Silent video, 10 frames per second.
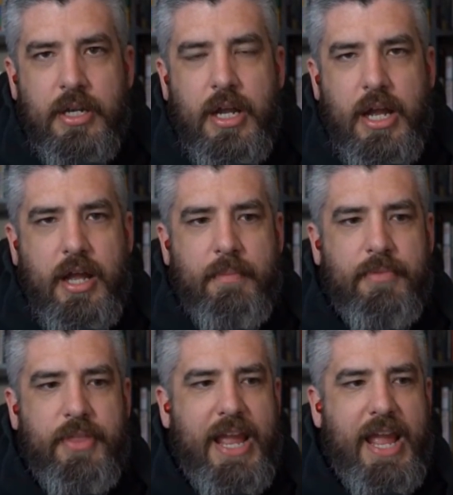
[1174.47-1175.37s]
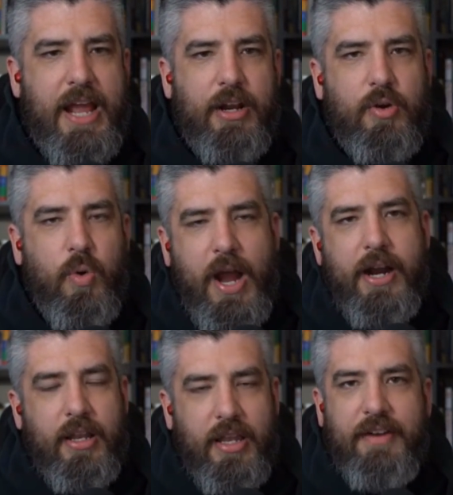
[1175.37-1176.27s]
Um, they had
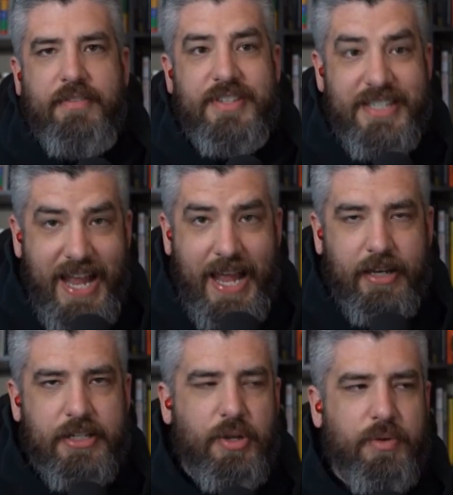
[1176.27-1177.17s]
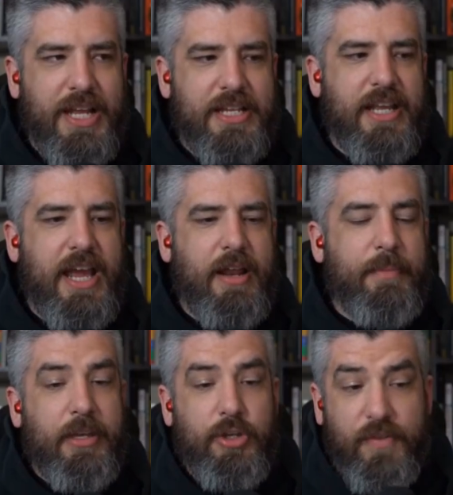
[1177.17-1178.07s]
acquired a lot of debt, so yes, they had. I
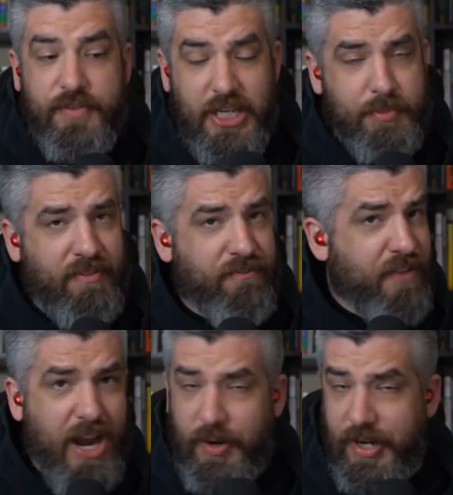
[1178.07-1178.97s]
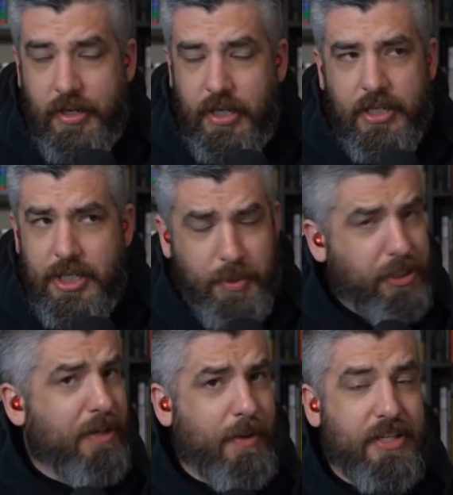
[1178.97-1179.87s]
mean, UFC has been very let's be
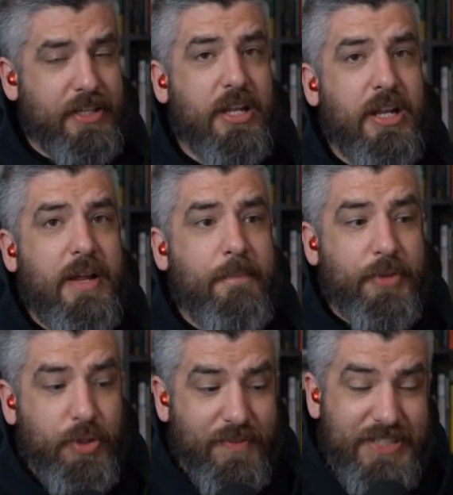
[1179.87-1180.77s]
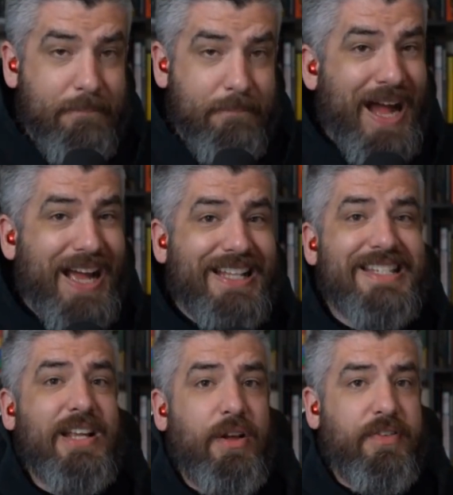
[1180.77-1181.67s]
clear about this. UFC by
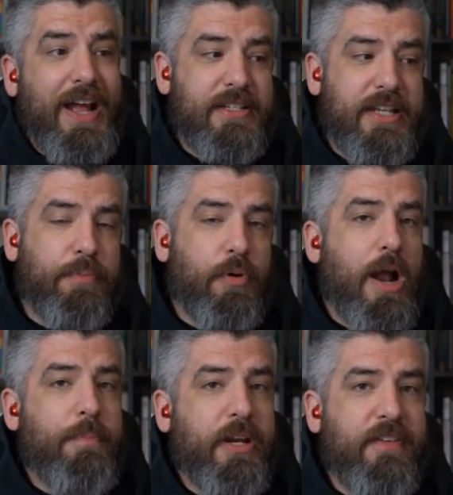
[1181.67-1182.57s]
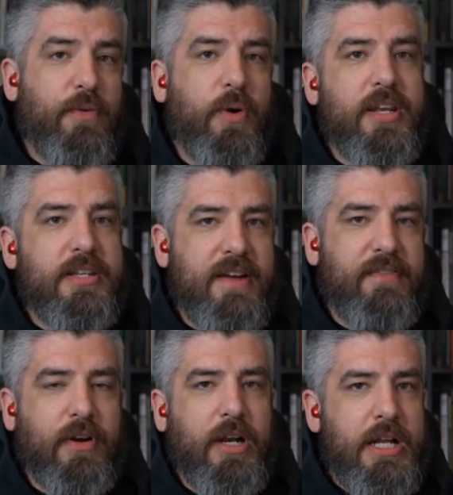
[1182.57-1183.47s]
itself as a property for
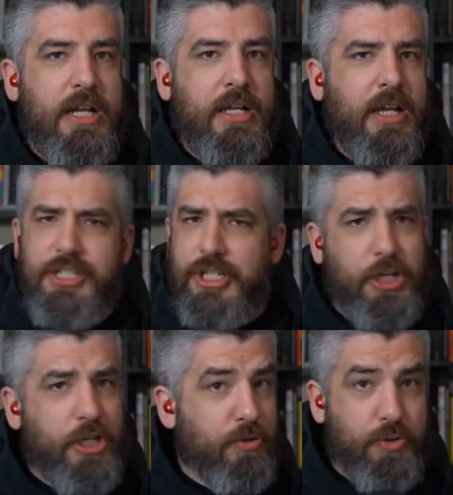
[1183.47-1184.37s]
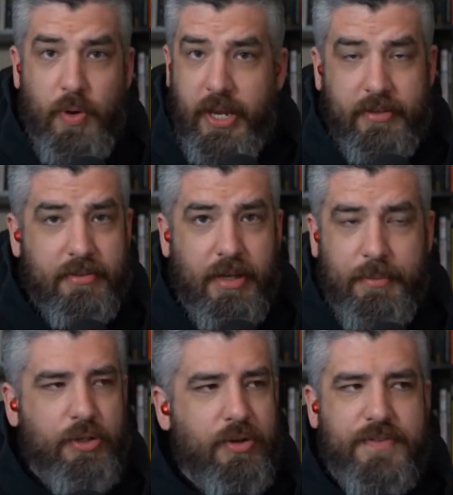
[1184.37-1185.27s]
Endeavor, it's a huge win. I
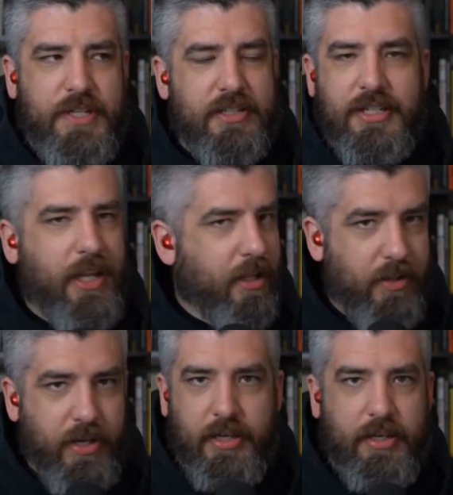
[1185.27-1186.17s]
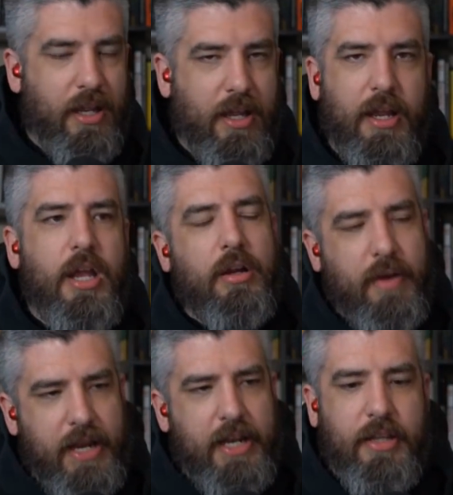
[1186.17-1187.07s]
mean, UFC is killing it. Uh,
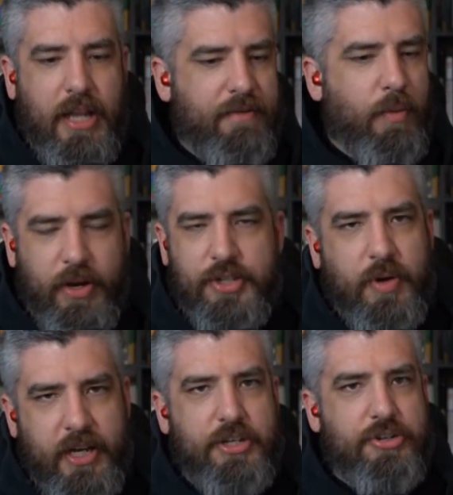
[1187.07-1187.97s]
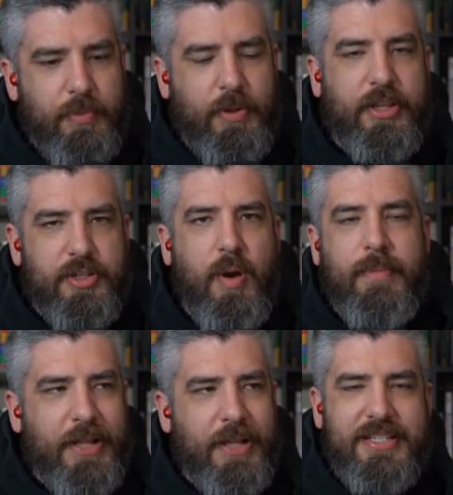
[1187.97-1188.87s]
granted, everyone is running into trouble at this
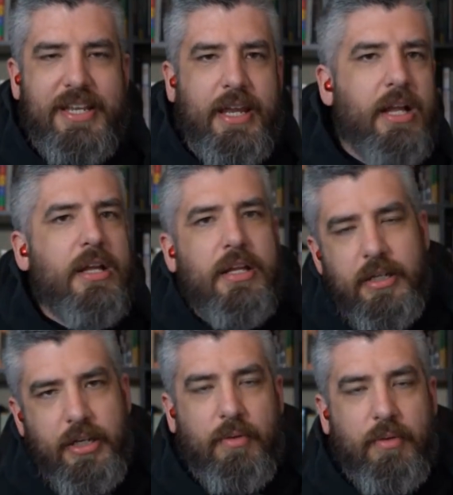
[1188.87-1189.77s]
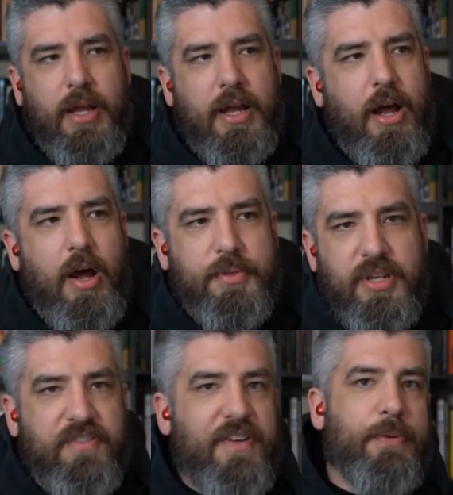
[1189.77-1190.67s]
moment, but let's say, you know, uh, up
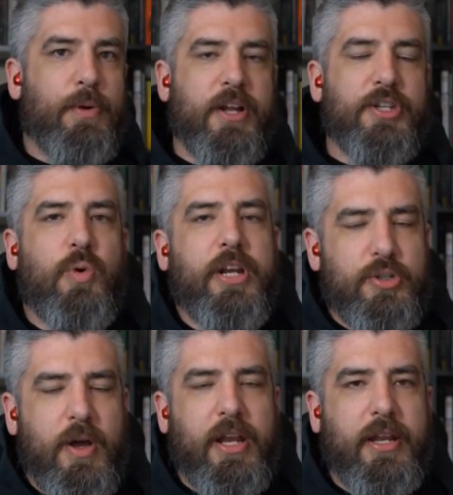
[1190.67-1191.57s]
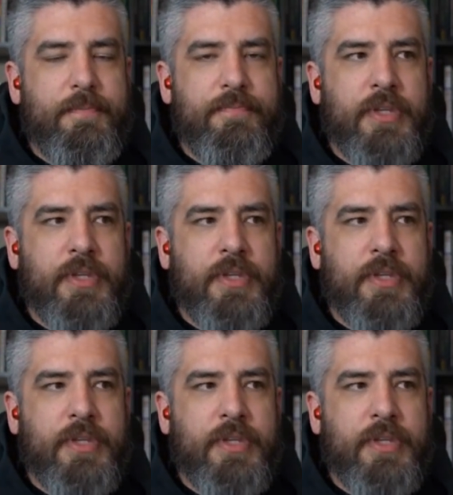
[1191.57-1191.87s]
to February 2020,